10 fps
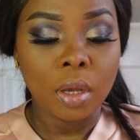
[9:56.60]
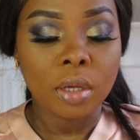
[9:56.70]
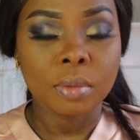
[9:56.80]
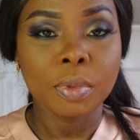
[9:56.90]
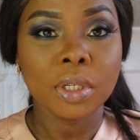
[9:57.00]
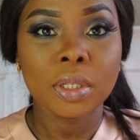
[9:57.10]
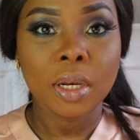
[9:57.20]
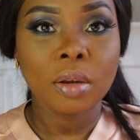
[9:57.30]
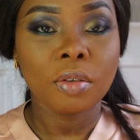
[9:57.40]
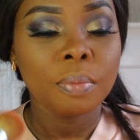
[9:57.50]
As much as I
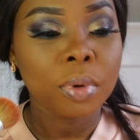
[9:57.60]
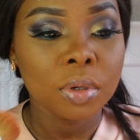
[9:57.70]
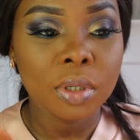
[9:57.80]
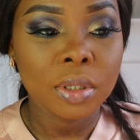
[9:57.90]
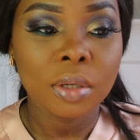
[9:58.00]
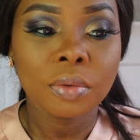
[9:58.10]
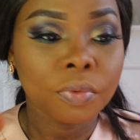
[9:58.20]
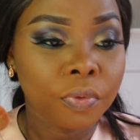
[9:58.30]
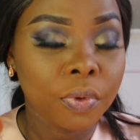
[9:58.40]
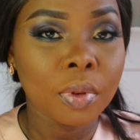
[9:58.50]
love blushes, I don't
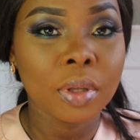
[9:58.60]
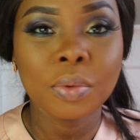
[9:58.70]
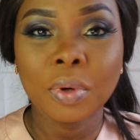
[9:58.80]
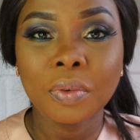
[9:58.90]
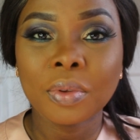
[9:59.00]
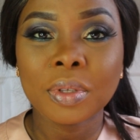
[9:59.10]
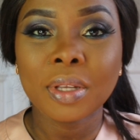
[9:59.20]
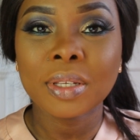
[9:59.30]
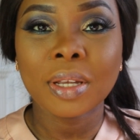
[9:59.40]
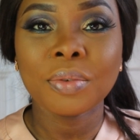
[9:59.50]
feel like it's one of those
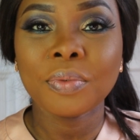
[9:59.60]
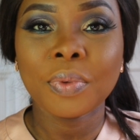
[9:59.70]
things I don't